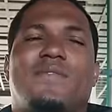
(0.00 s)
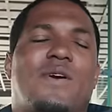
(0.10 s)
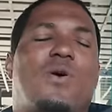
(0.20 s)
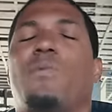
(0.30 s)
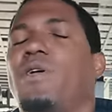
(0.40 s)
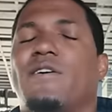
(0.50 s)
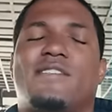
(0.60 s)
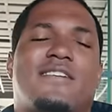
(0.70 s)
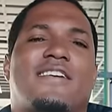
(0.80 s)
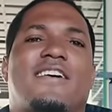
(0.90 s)
we opened a
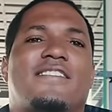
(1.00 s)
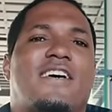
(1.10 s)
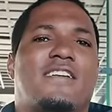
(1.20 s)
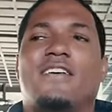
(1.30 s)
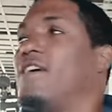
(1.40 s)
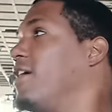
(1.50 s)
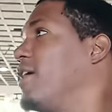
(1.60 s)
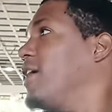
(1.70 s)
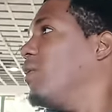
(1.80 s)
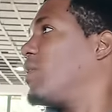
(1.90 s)
restaurant, and
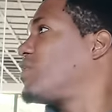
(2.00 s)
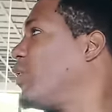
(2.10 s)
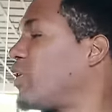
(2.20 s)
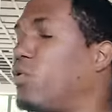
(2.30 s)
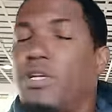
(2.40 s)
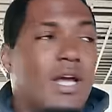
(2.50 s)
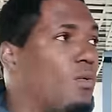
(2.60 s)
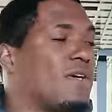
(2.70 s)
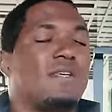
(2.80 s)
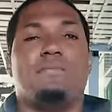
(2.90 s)
it was doing good. It
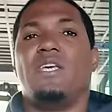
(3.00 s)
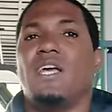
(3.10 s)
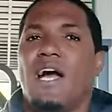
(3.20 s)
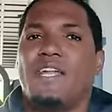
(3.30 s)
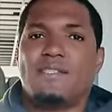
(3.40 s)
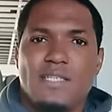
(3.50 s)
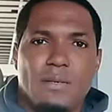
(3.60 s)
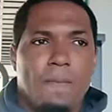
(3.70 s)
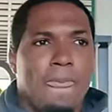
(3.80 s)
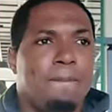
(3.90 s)
wasn't me. I had a
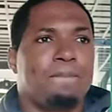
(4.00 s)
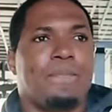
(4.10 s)
team.